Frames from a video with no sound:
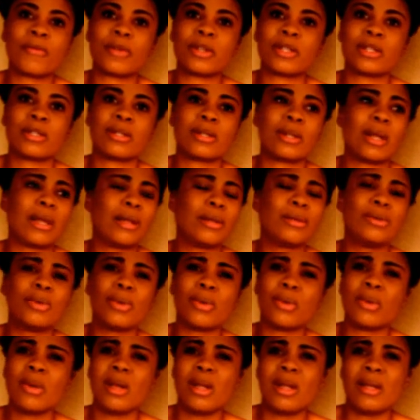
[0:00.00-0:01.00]

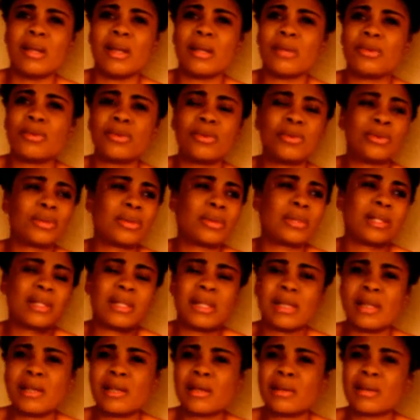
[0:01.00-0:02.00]
You
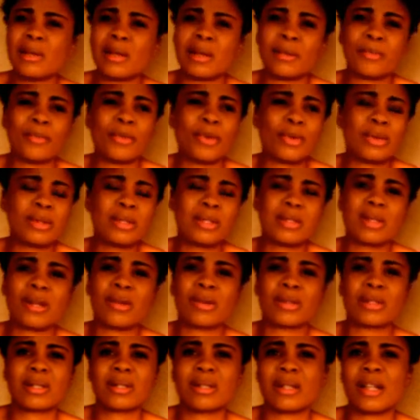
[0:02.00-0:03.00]
see in
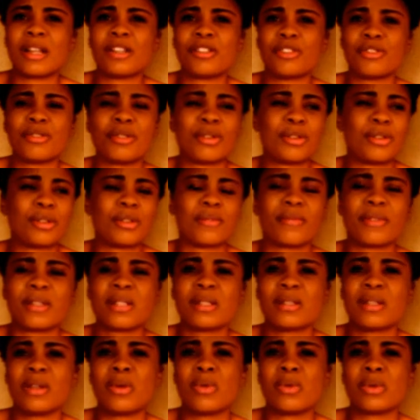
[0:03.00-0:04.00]
hostels in Nigeria,
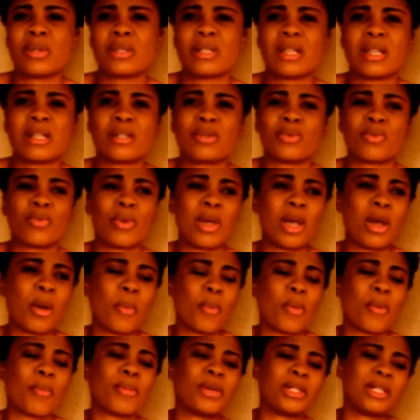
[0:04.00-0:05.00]
university hostels, you wake
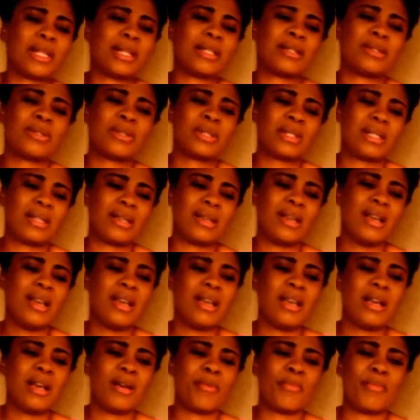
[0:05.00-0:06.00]
up one morning and you see
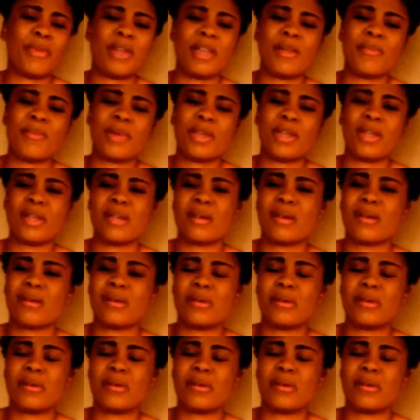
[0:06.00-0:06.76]
a baby